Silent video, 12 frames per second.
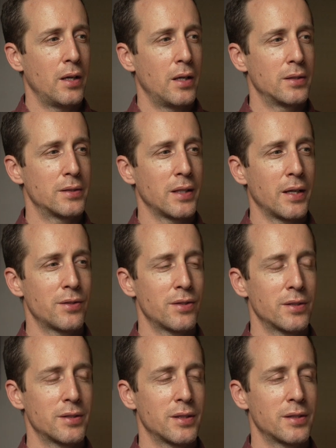It's not
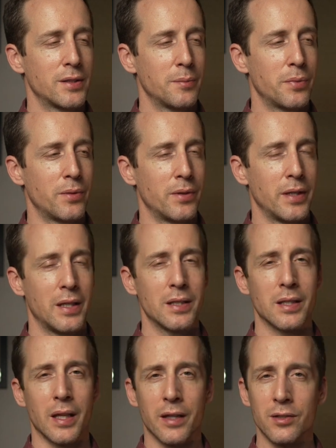just a simple
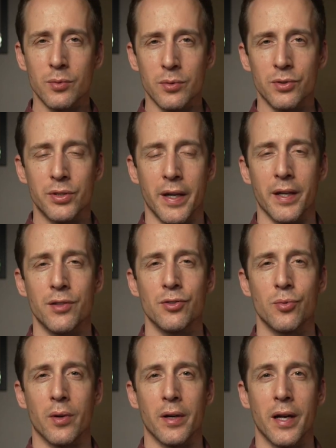intellectual change
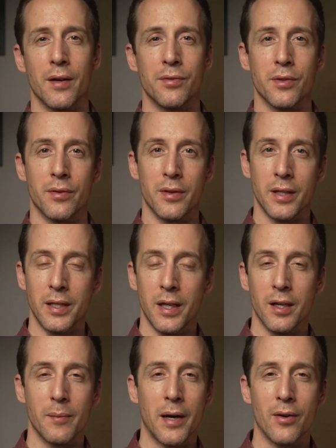where after
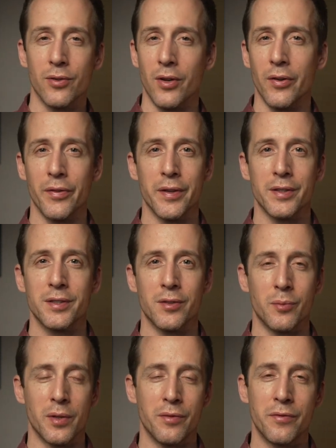thinking about all this and
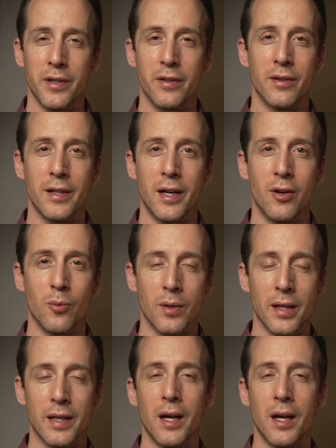we figure it out, we're like,